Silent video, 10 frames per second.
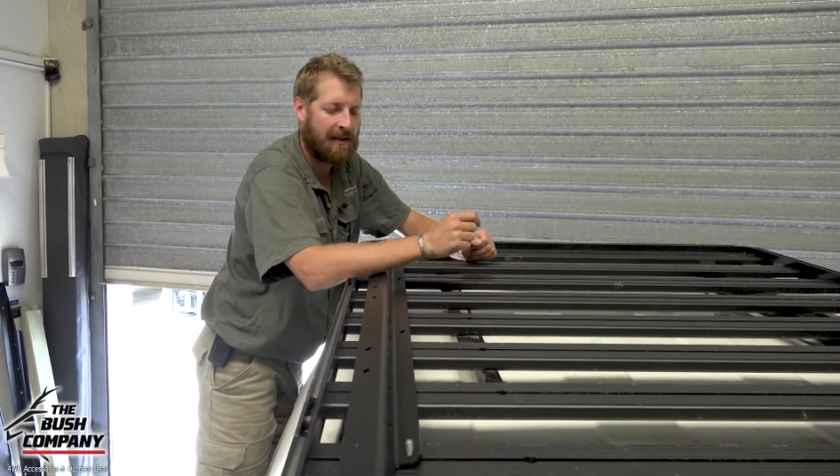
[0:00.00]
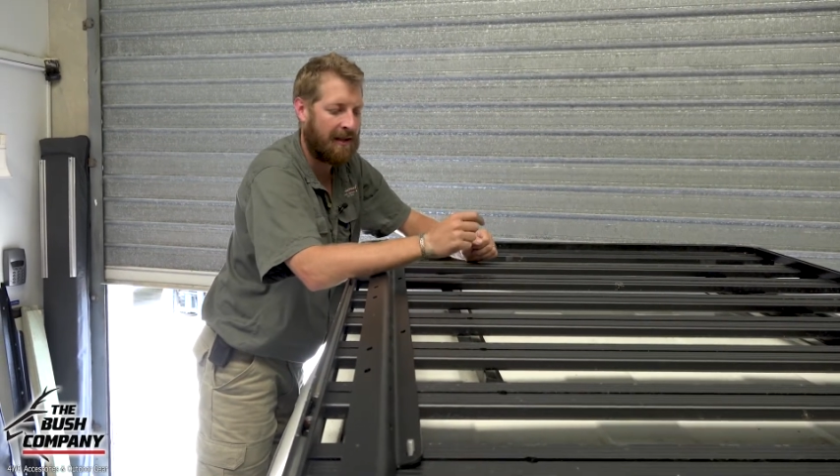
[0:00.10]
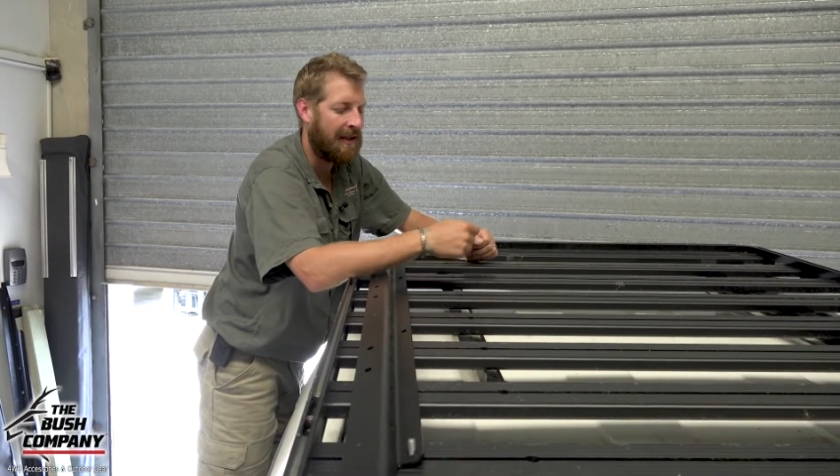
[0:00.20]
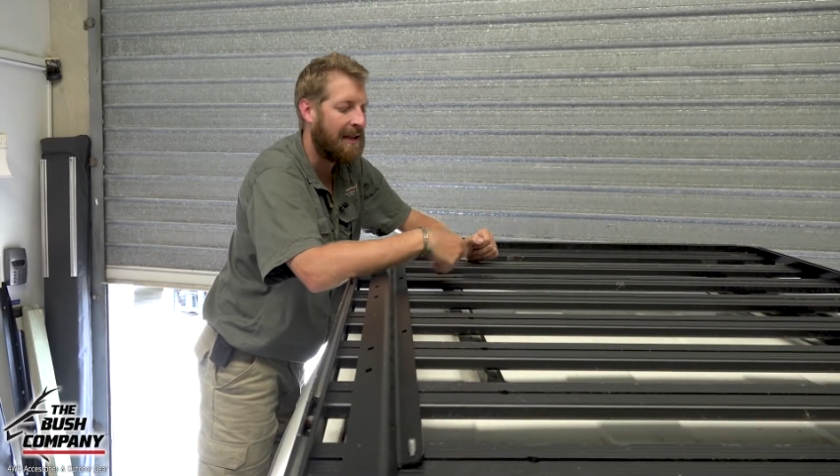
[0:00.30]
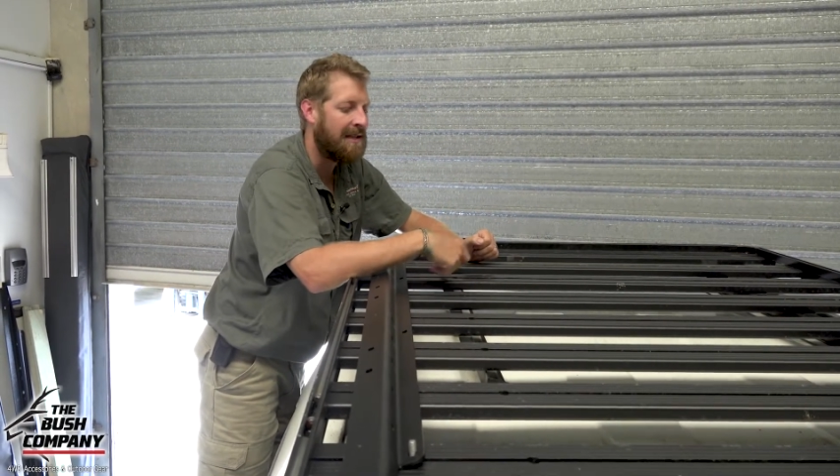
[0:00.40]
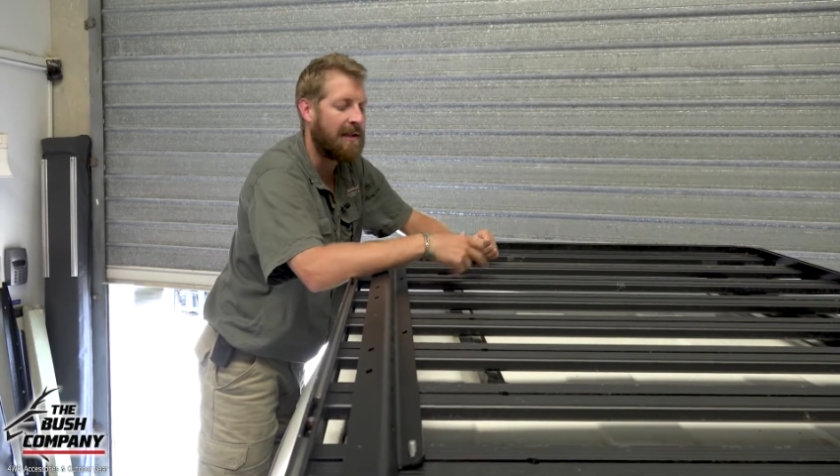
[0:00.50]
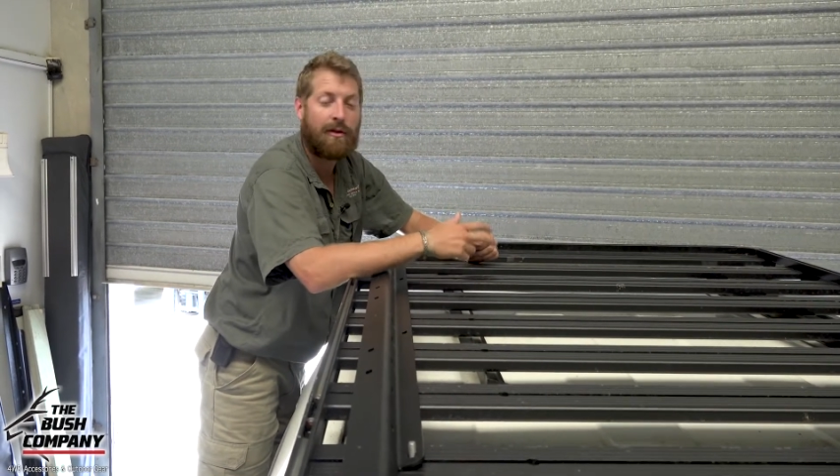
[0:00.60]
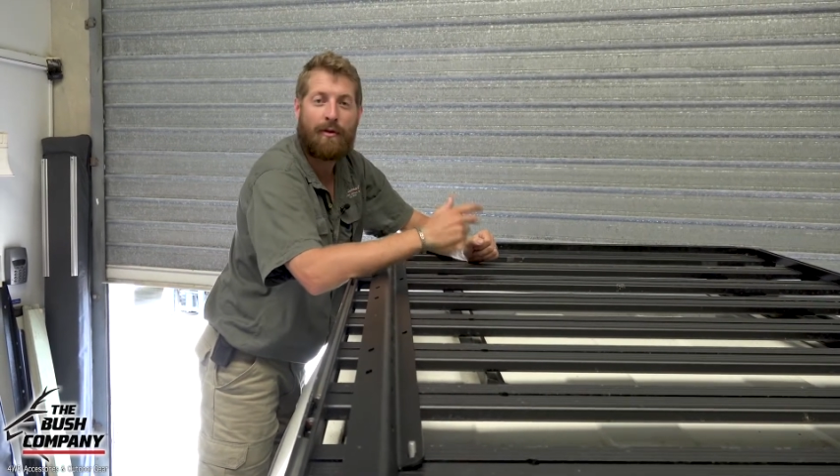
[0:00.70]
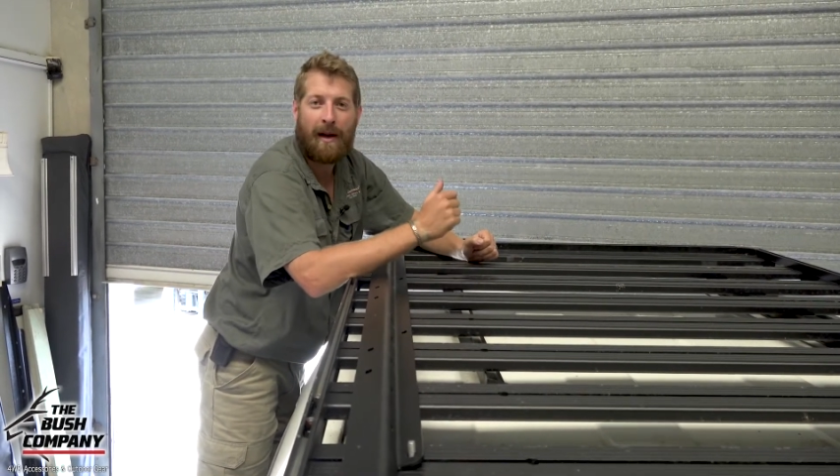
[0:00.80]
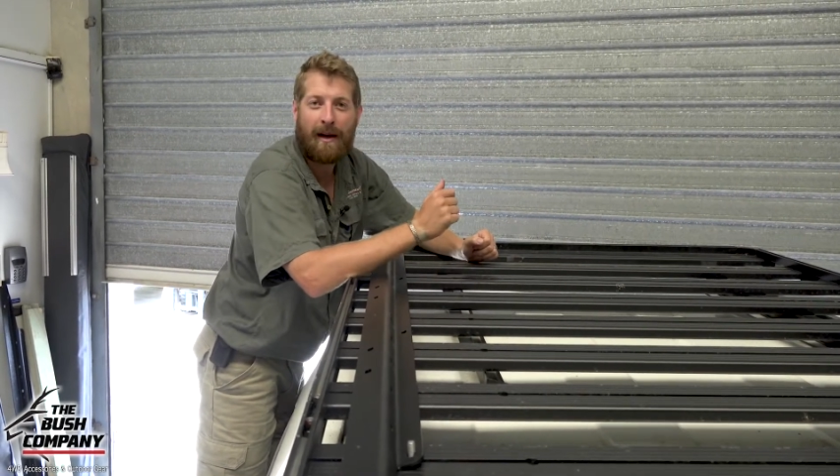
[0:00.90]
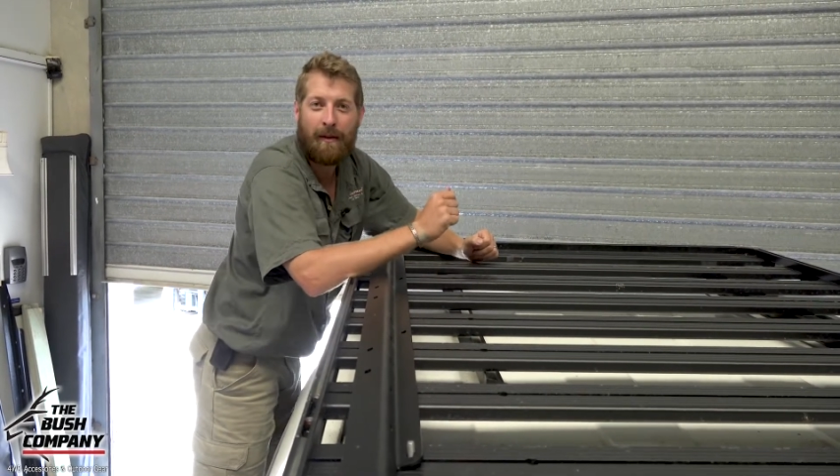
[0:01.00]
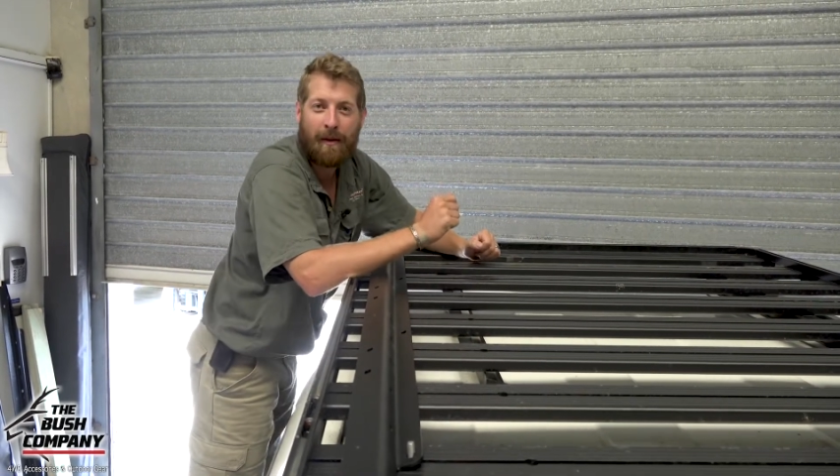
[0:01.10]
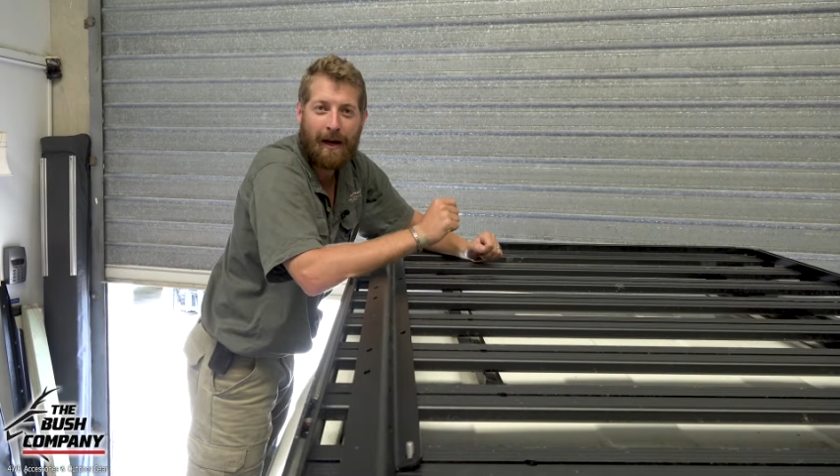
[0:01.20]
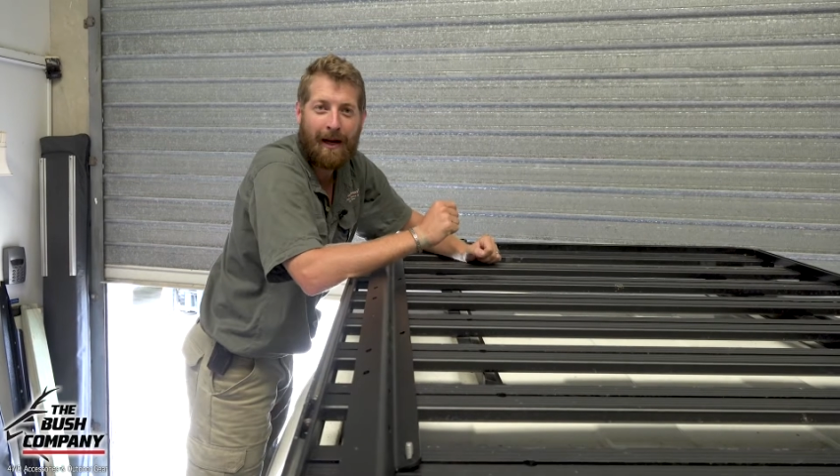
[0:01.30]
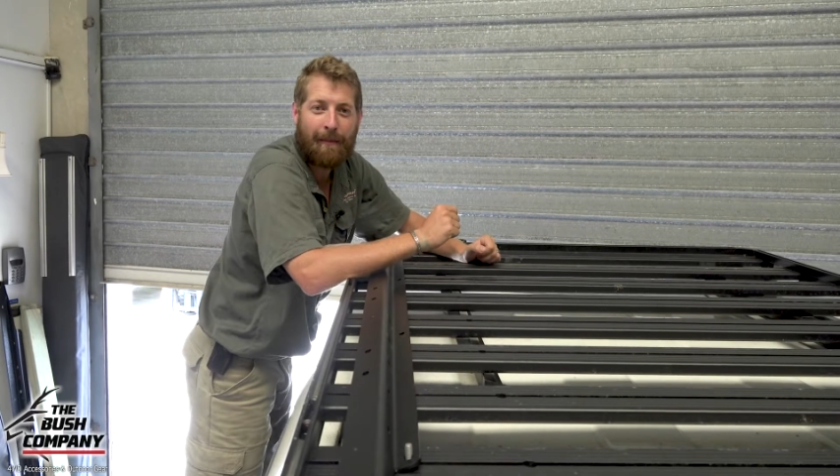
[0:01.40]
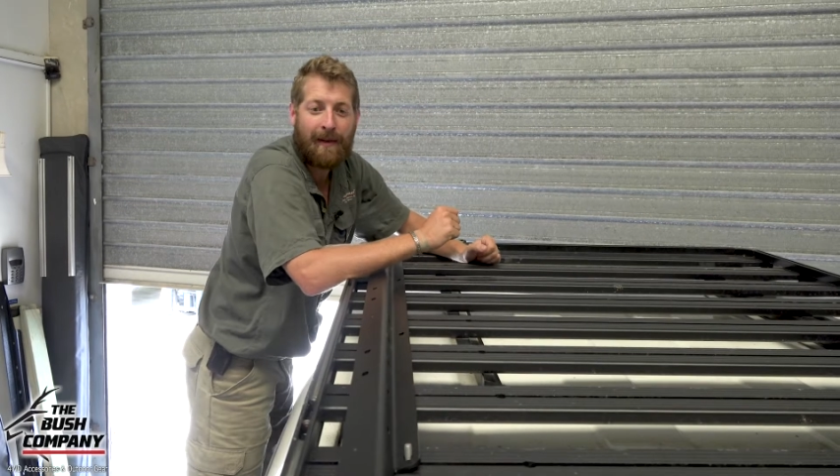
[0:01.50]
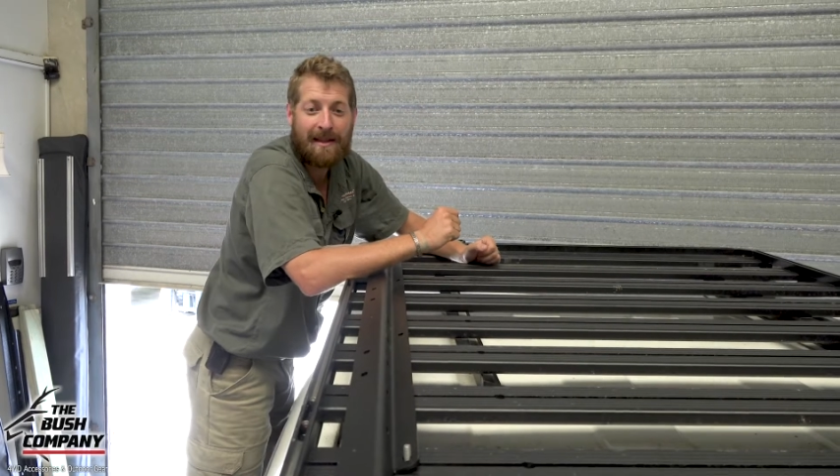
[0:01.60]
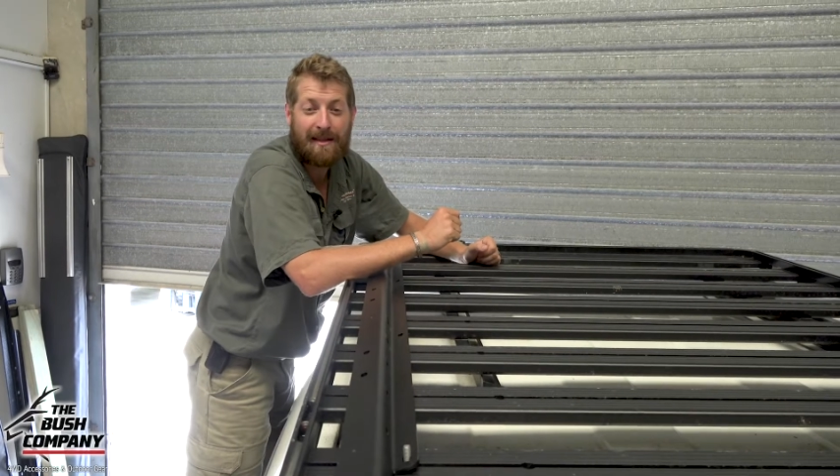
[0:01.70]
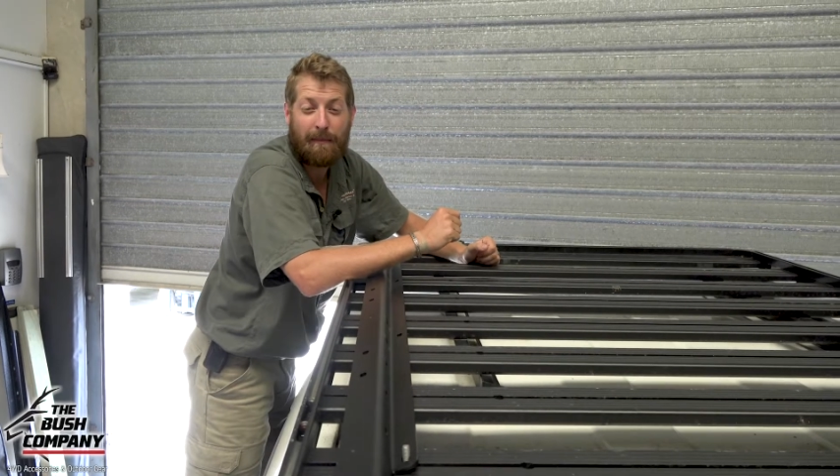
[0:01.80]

it easy to run nuts